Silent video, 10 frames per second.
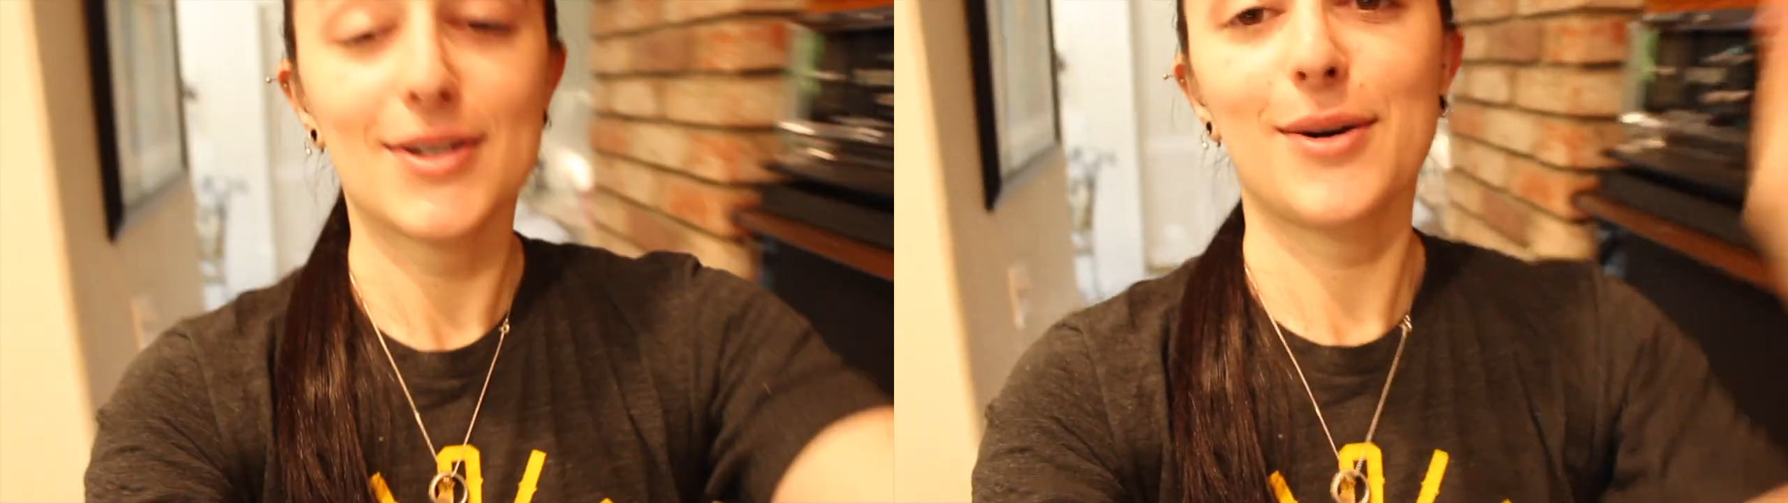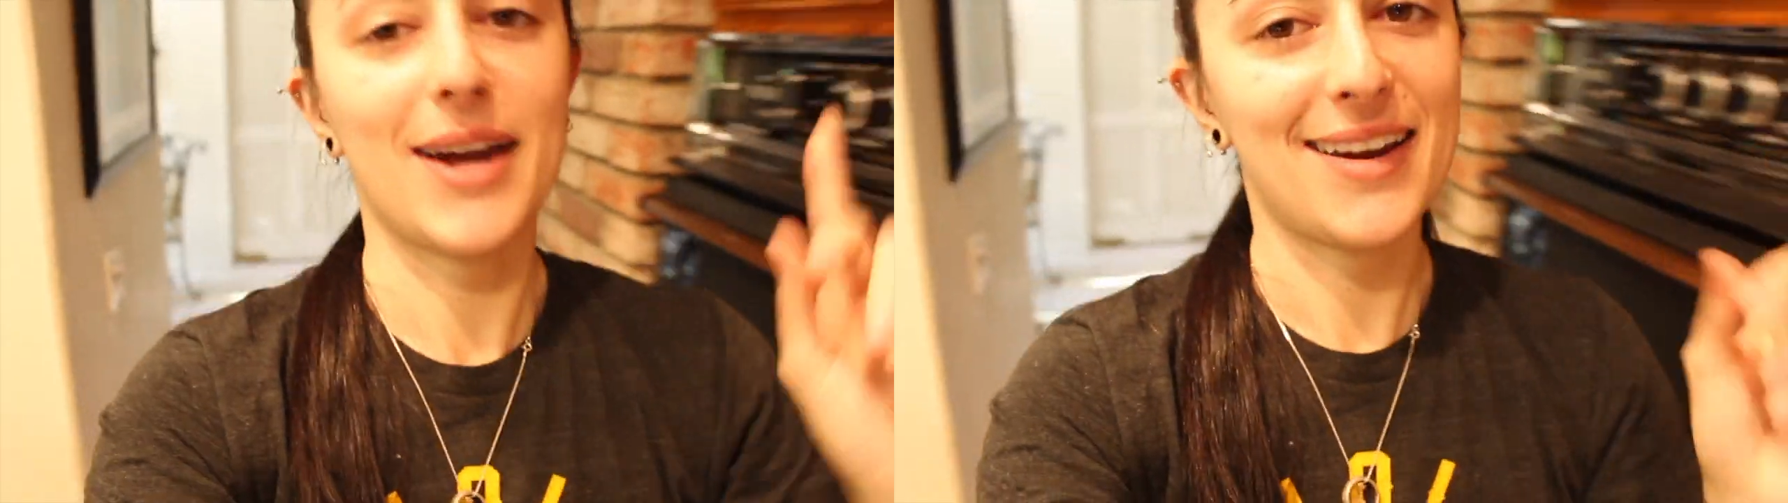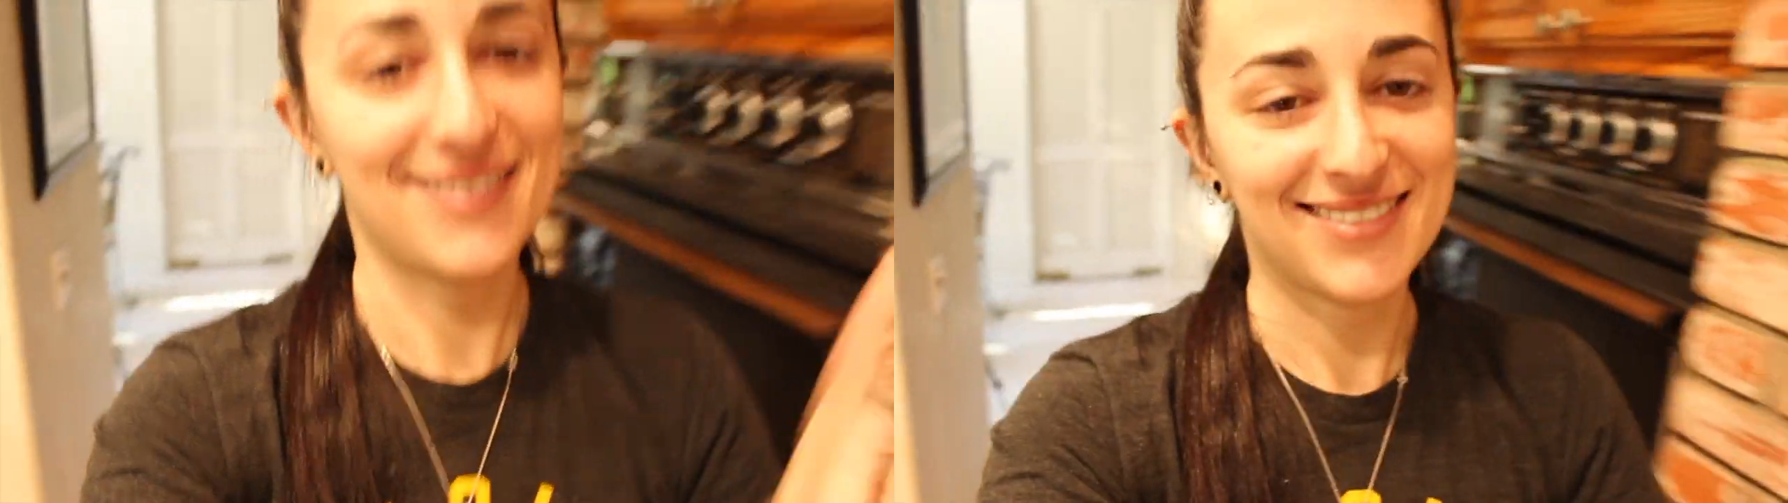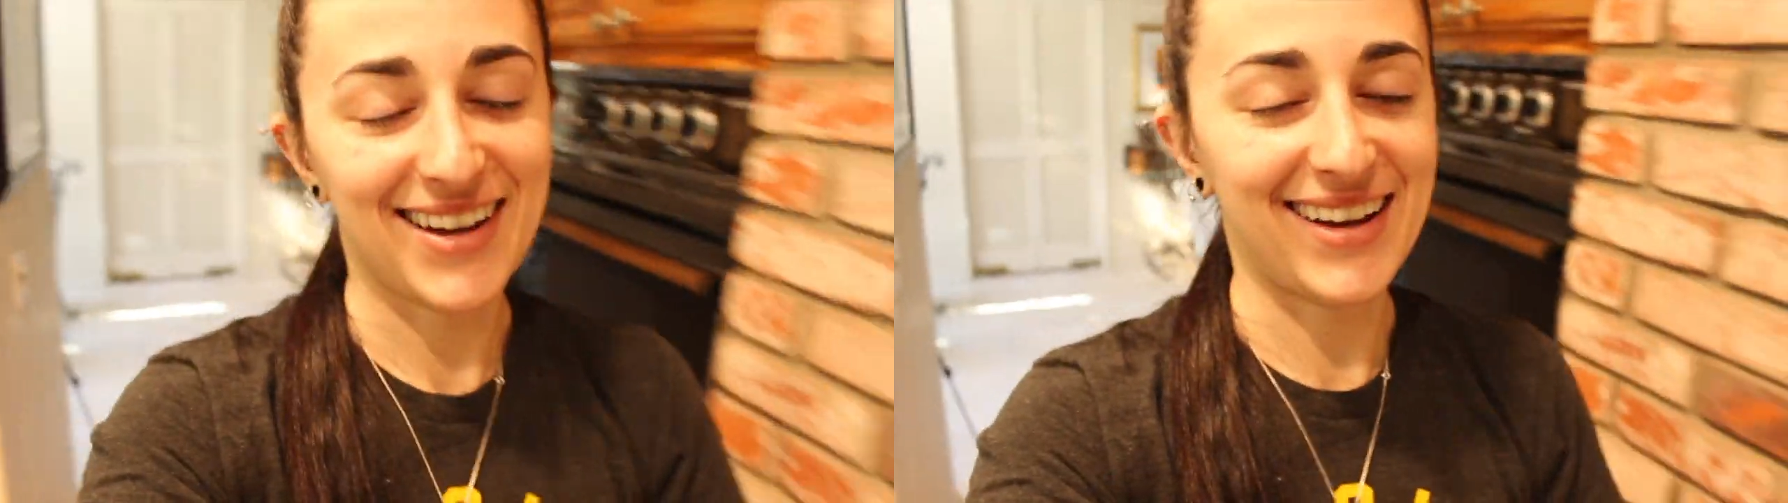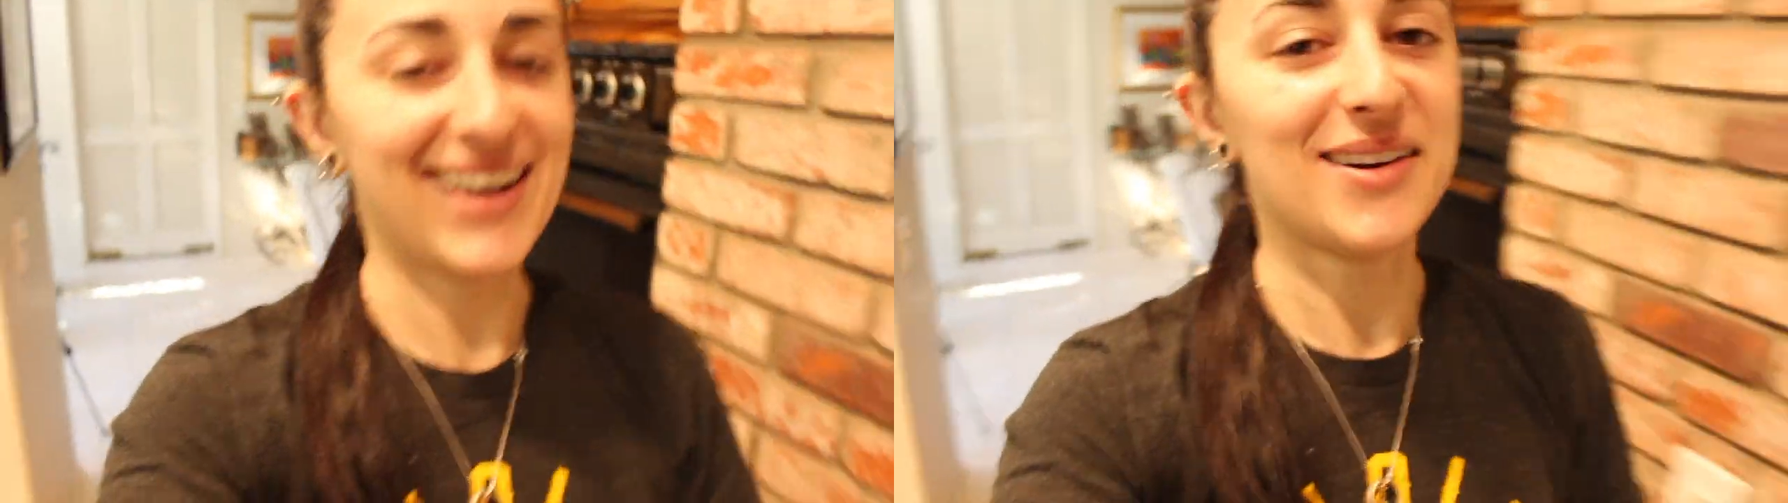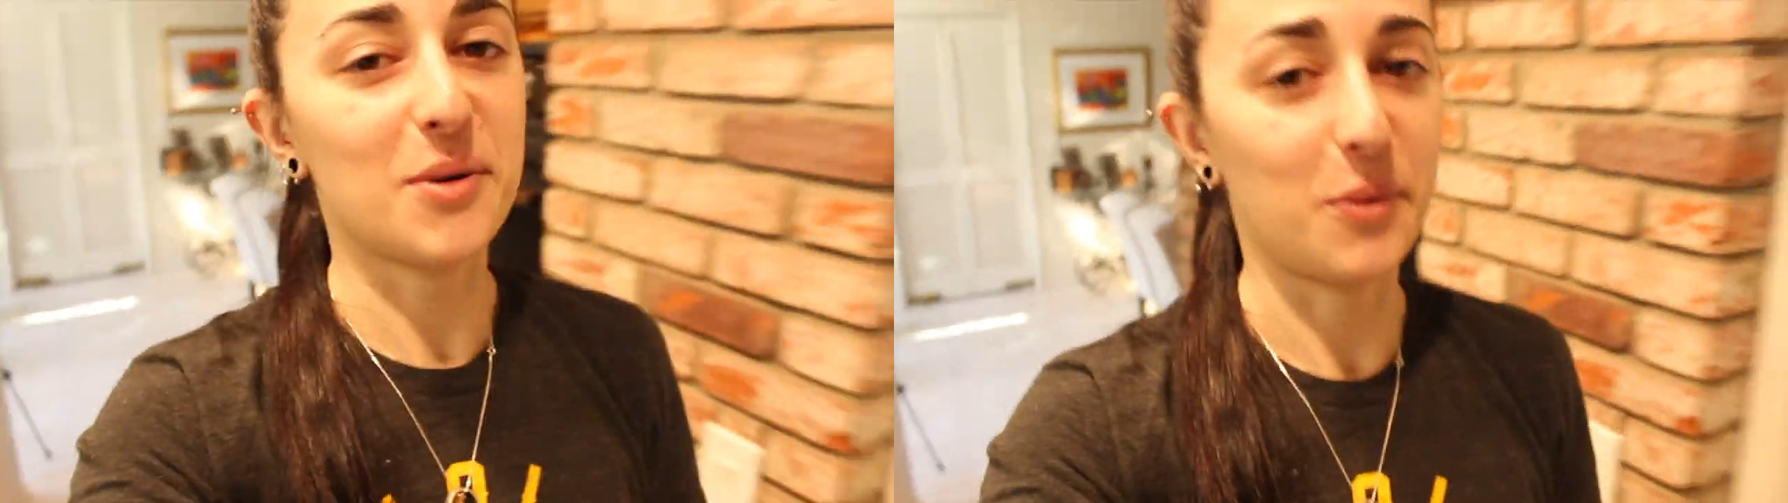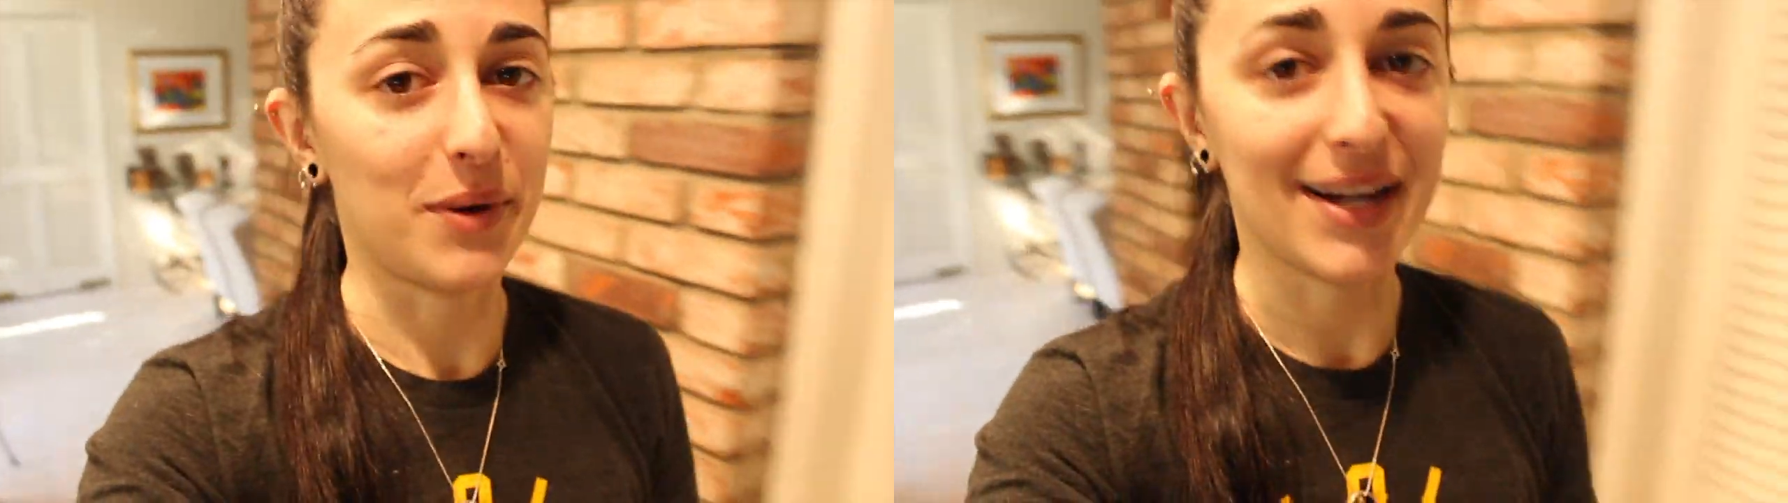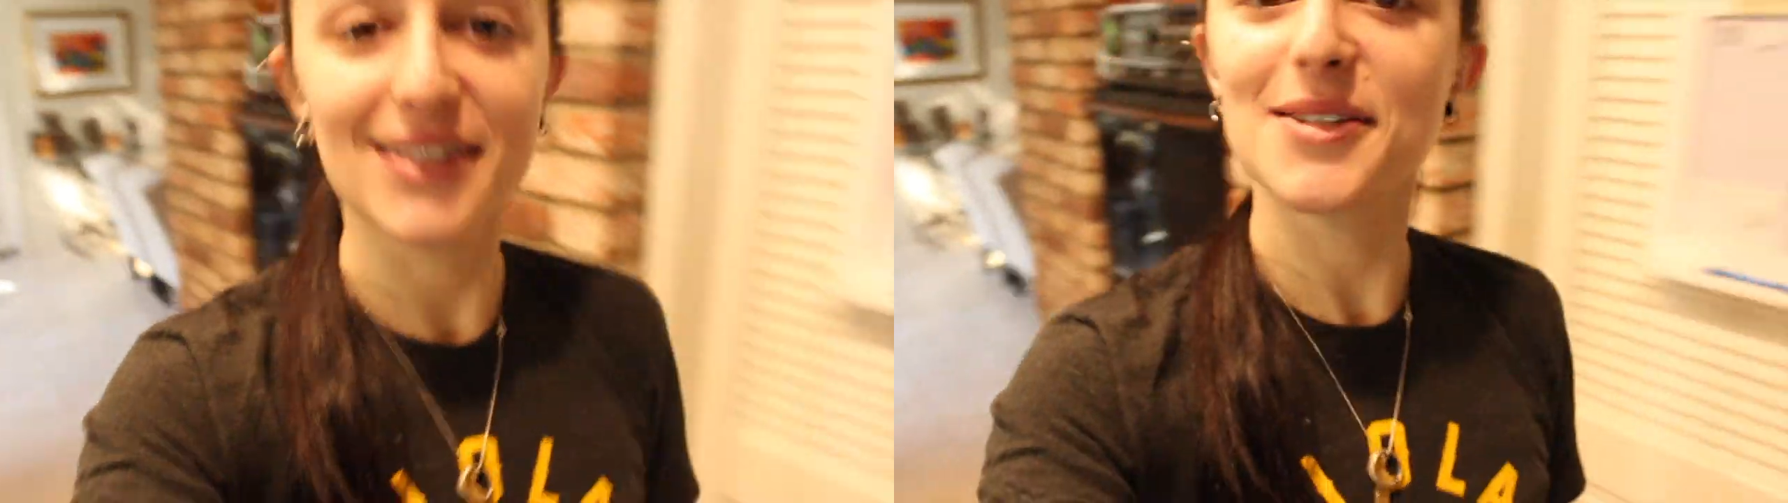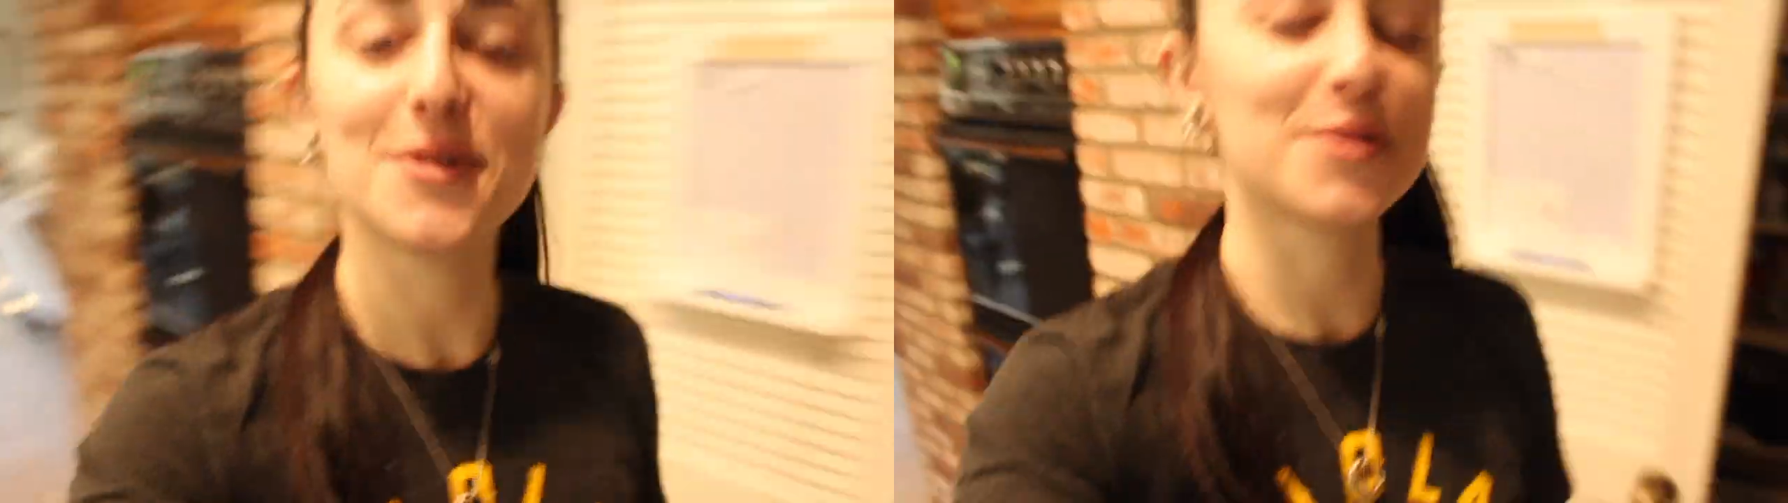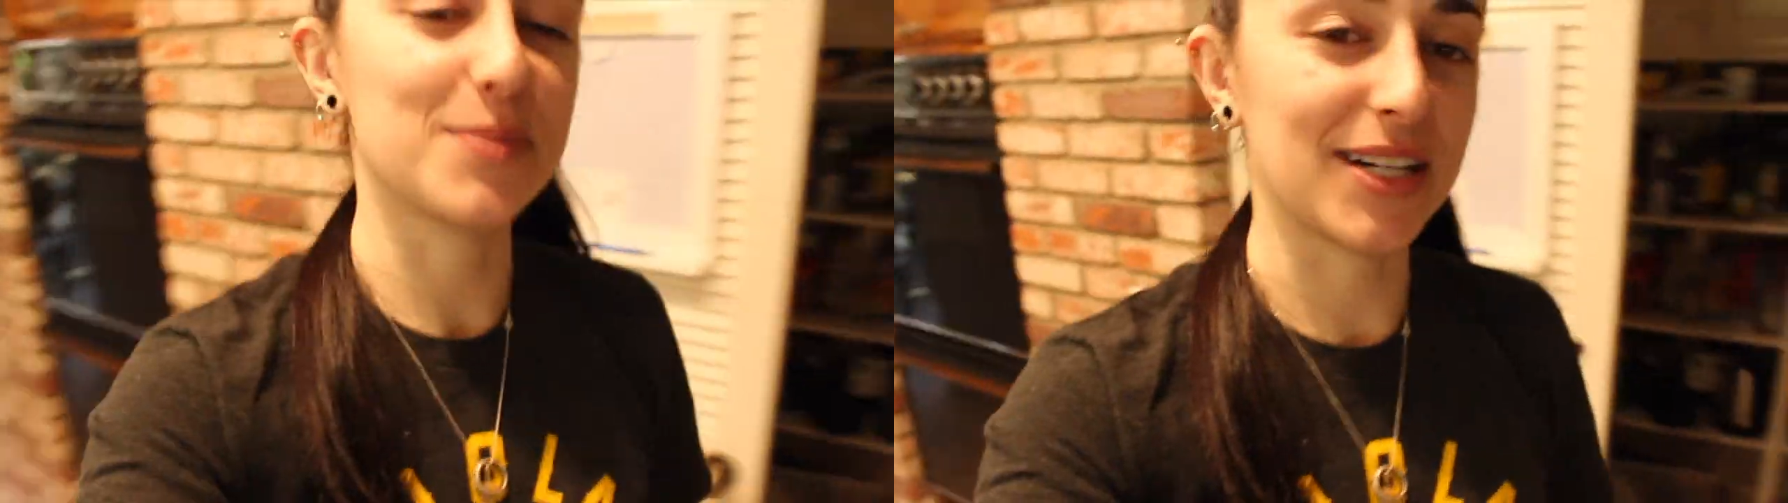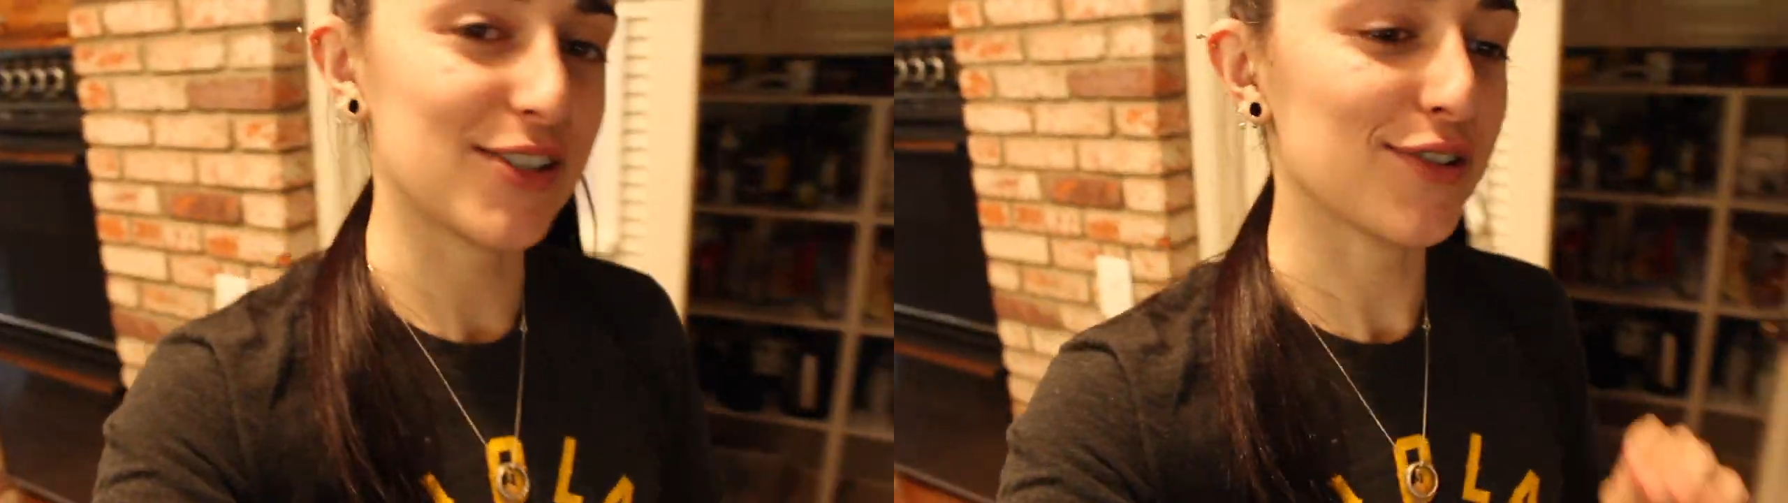Okay, I had way too much